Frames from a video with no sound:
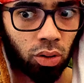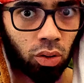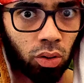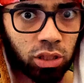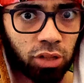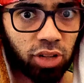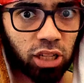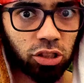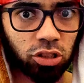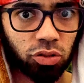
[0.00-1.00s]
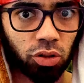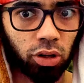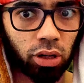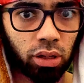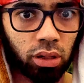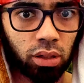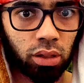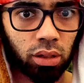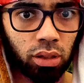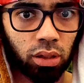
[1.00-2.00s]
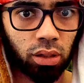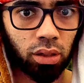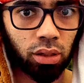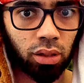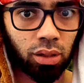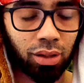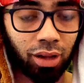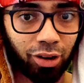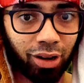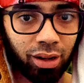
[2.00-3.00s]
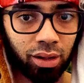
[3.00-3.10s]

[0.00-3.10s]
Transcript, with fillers: Or is the village destroyed? Gaara?